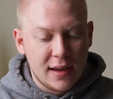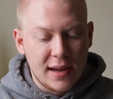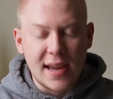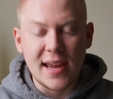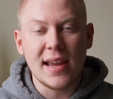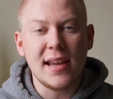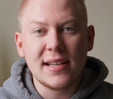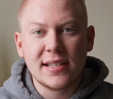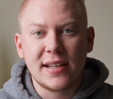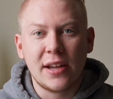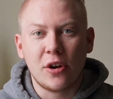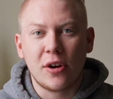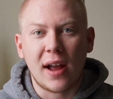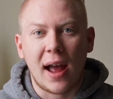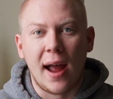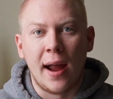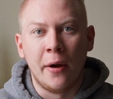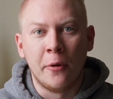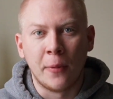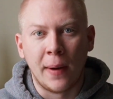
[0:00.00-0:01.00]
he is their
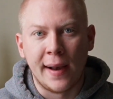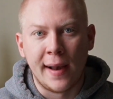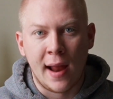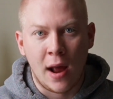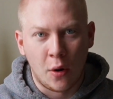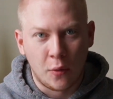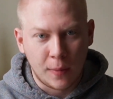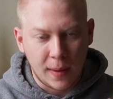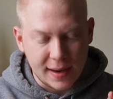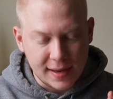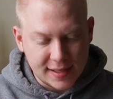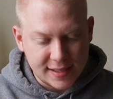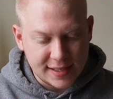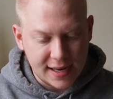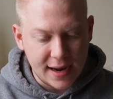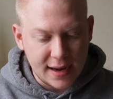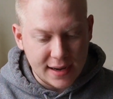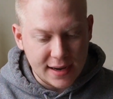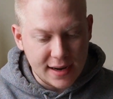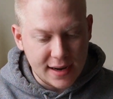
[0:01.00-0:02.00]
guy right now, right?
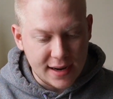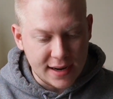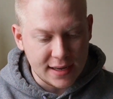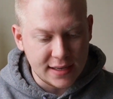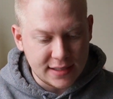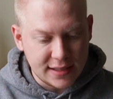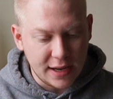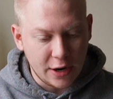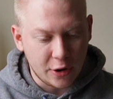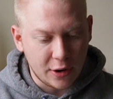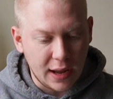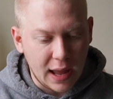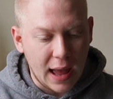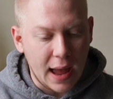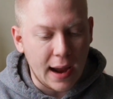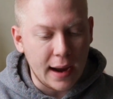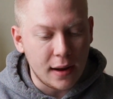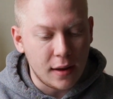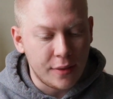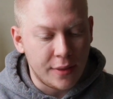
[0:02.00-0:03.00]
Sandy is their
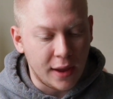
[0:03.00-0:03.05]
guy.